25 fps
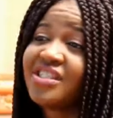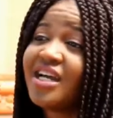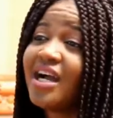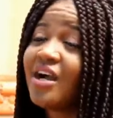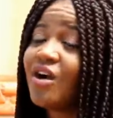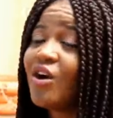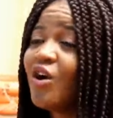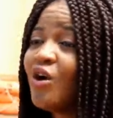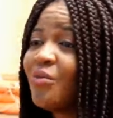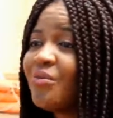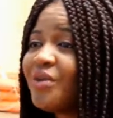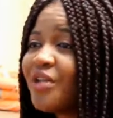
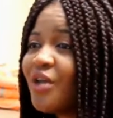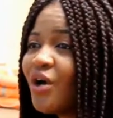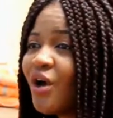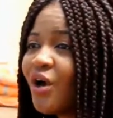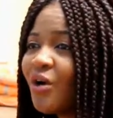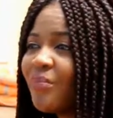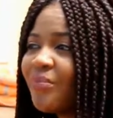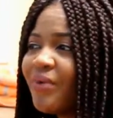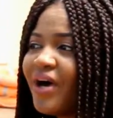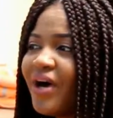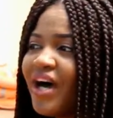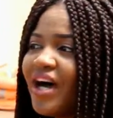start coming
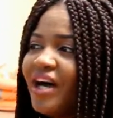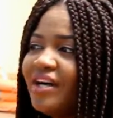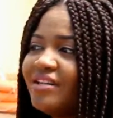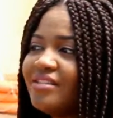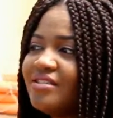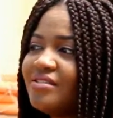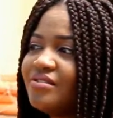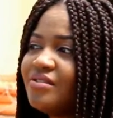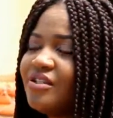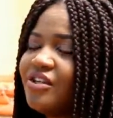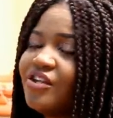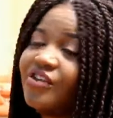up and
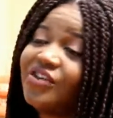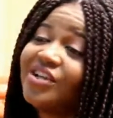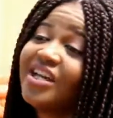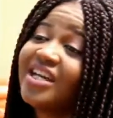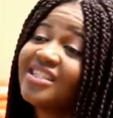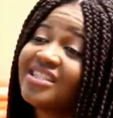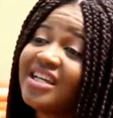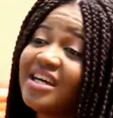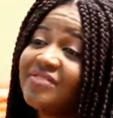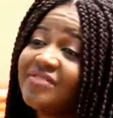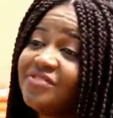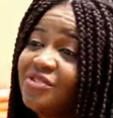you
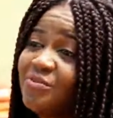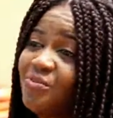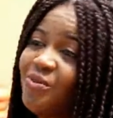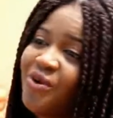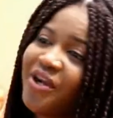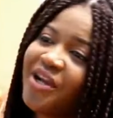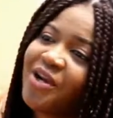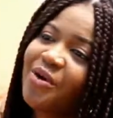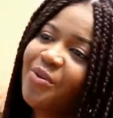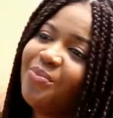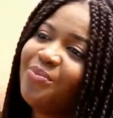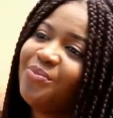guys have to
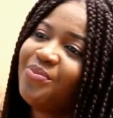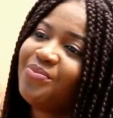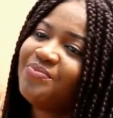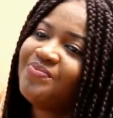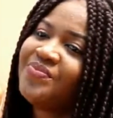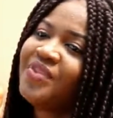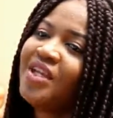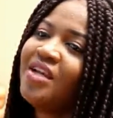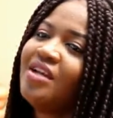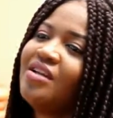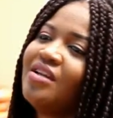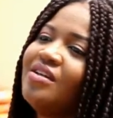break up.
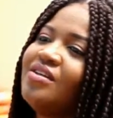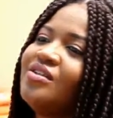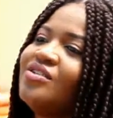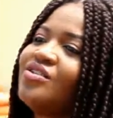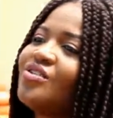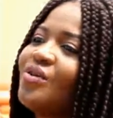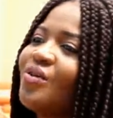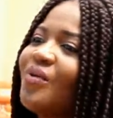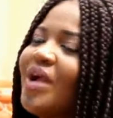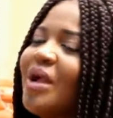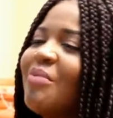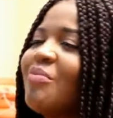
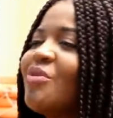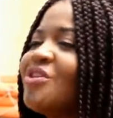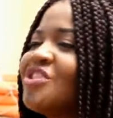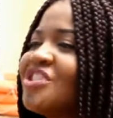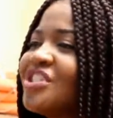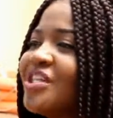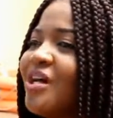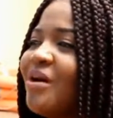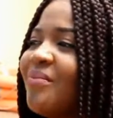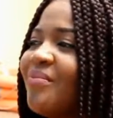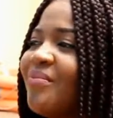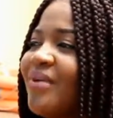So
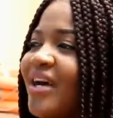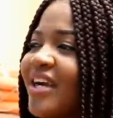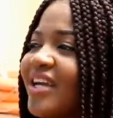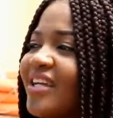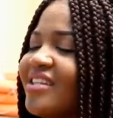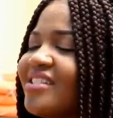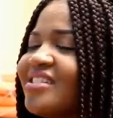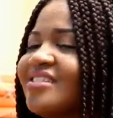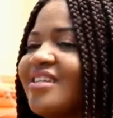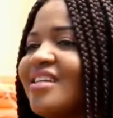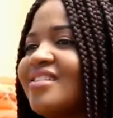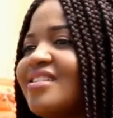emotional
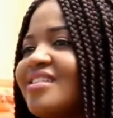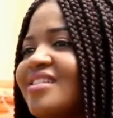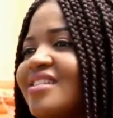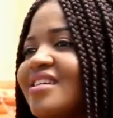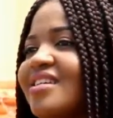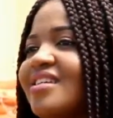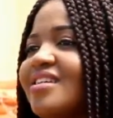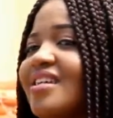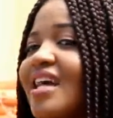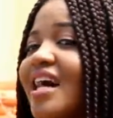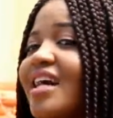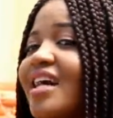baggage sets
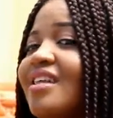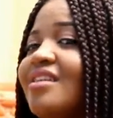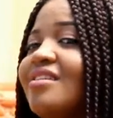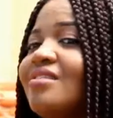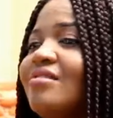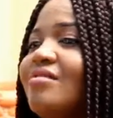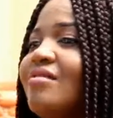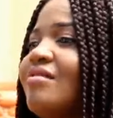in and